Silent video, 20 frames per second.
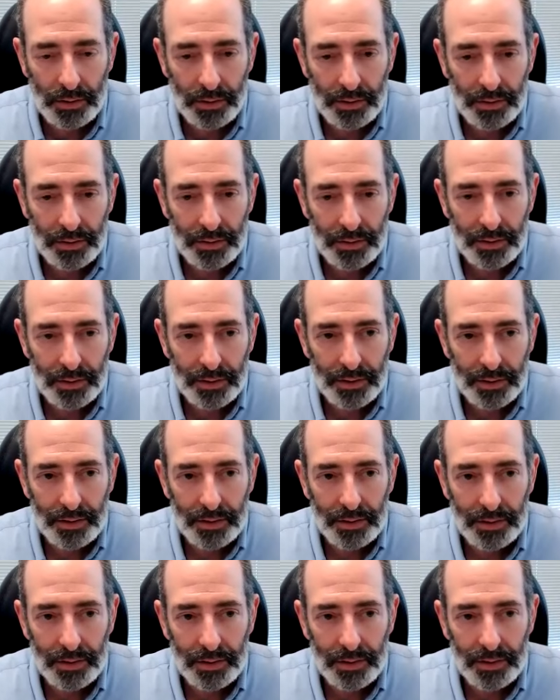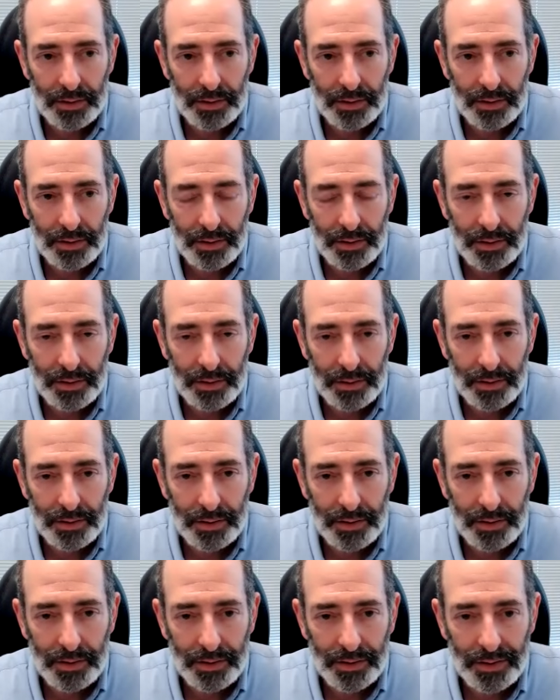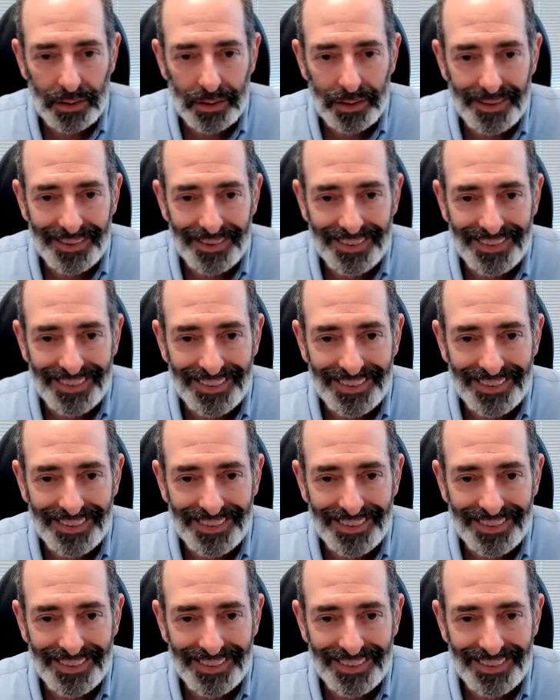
[no speech]